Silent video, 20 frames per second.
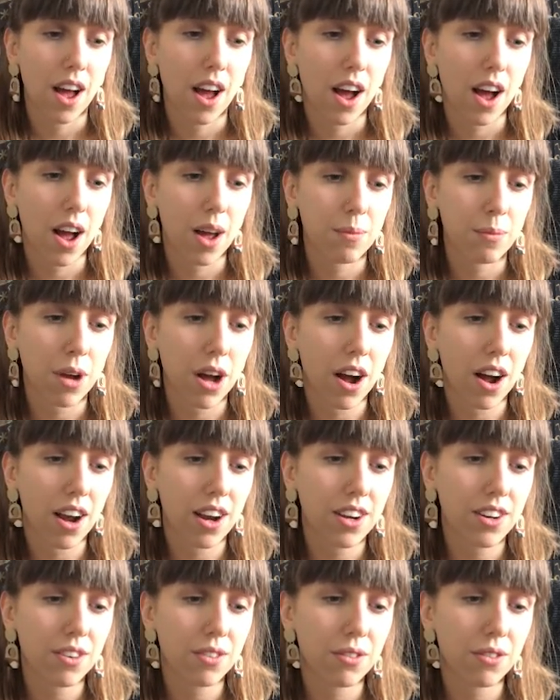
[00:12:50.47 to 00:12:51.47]
I'm
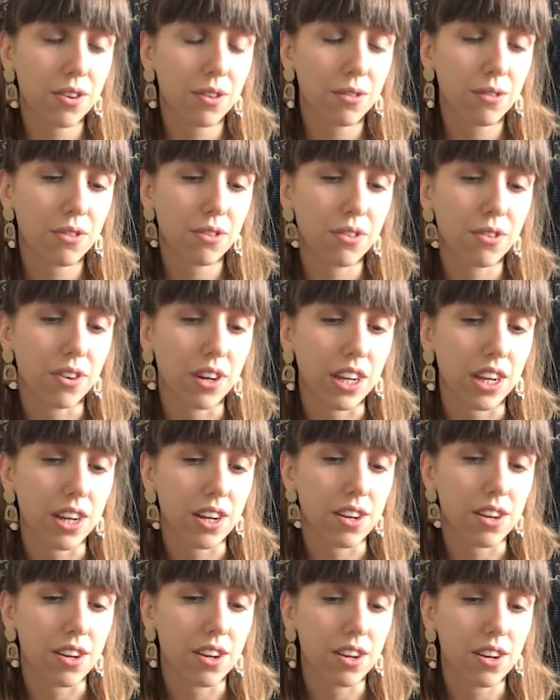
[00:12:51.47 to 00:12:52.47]
kind of
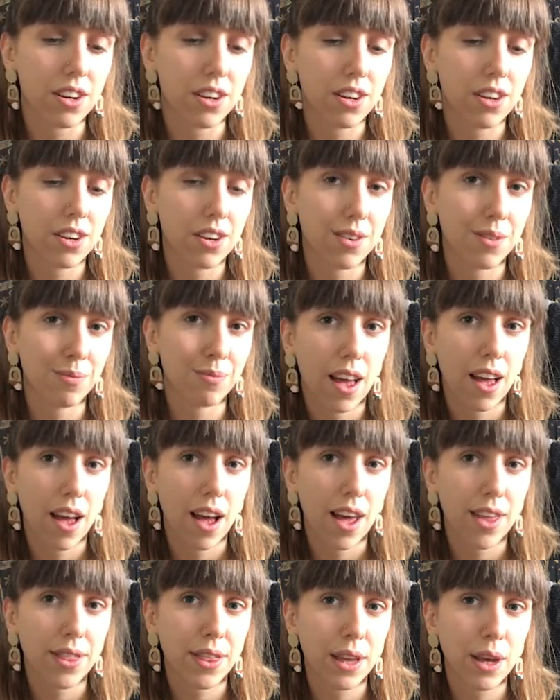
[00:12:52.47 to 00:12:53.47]
conflicted.
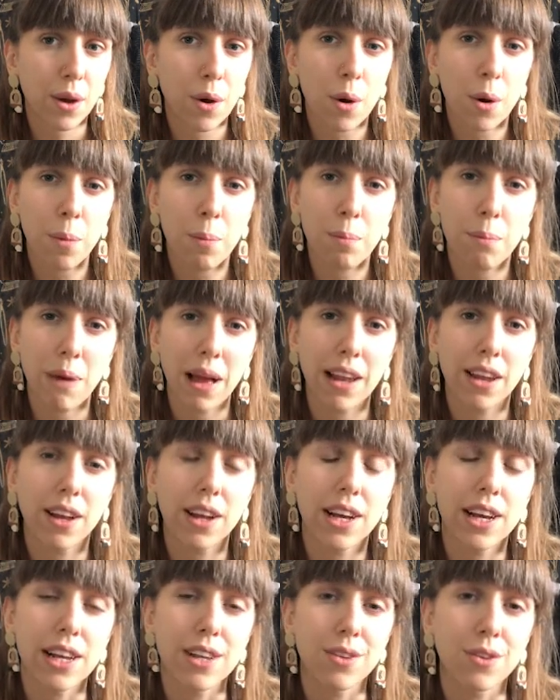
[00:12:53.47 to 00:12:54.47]
I think on
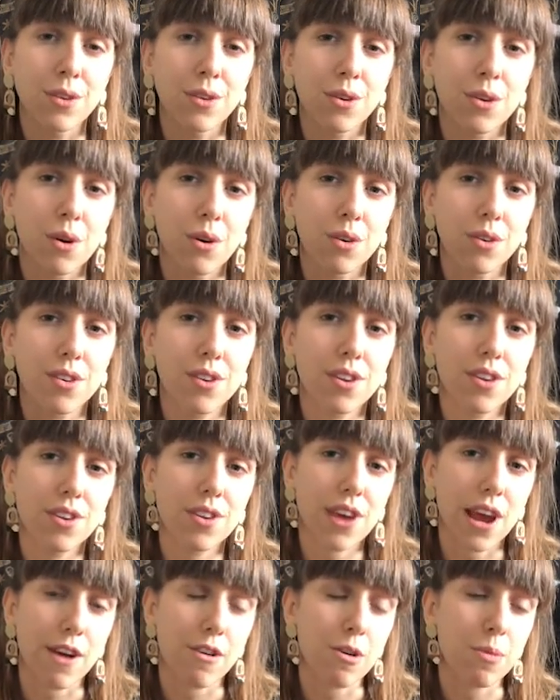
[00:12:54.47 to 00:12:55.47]
Bella it's not
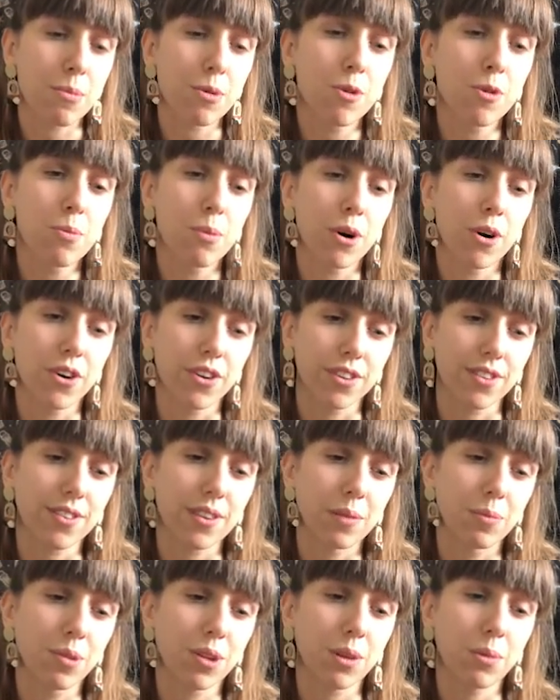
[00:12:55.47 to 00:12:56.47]
terrible, but on
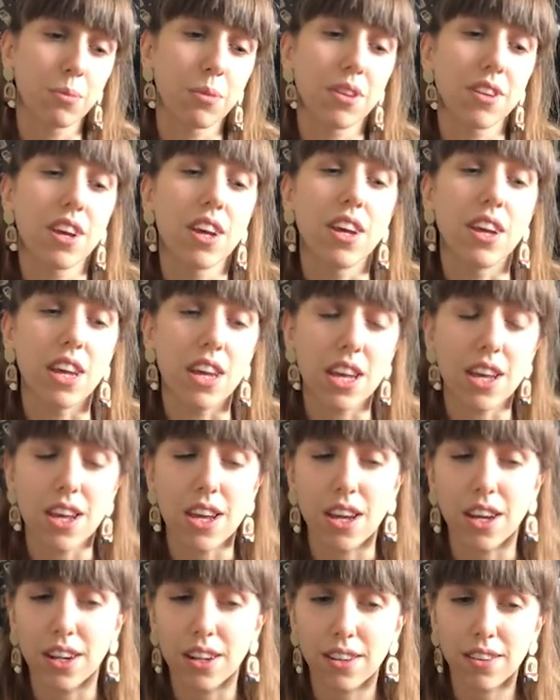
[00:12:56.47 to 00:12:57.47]
some sims it
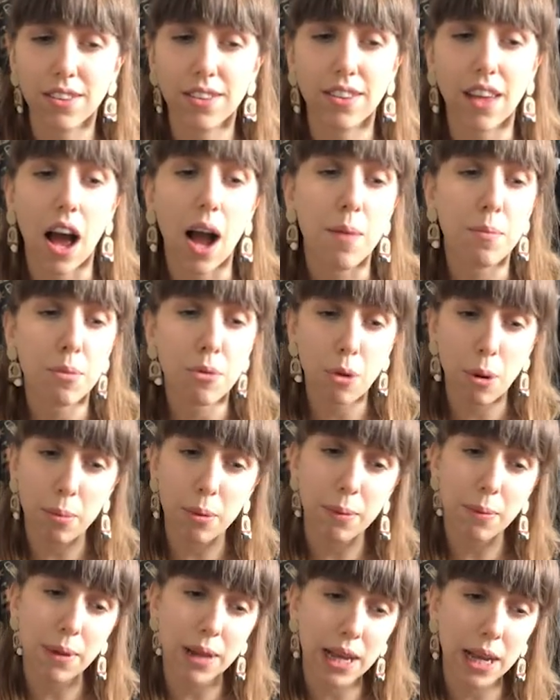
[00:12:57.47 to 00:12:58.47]
is. I'm
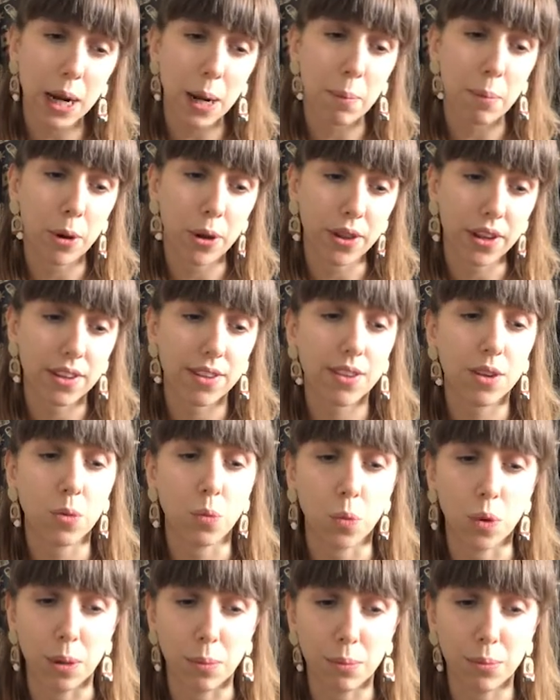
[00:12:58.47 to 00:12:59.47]
probably going to put this in
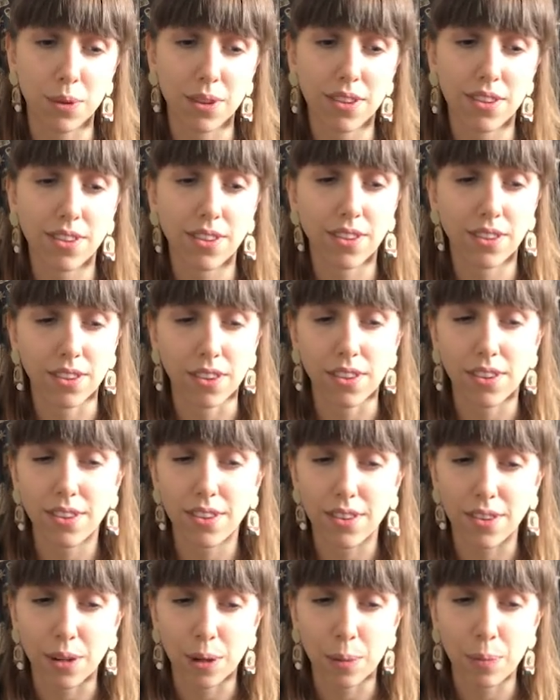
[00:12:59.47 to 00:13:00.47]
Wim's
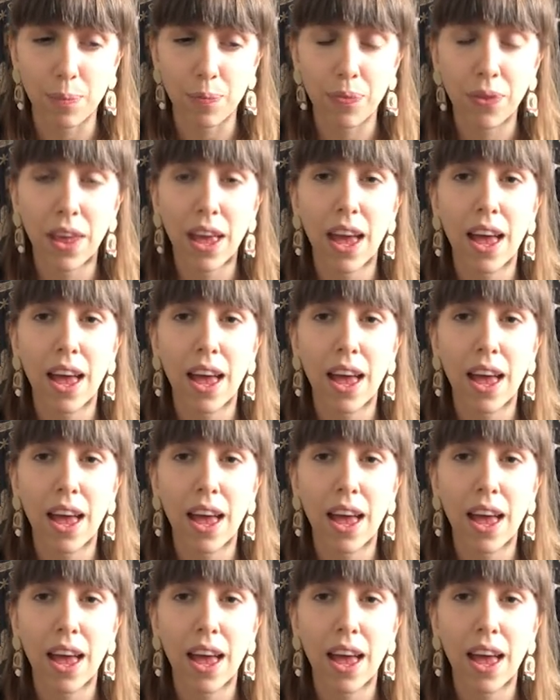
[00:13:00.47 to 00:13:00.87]
system.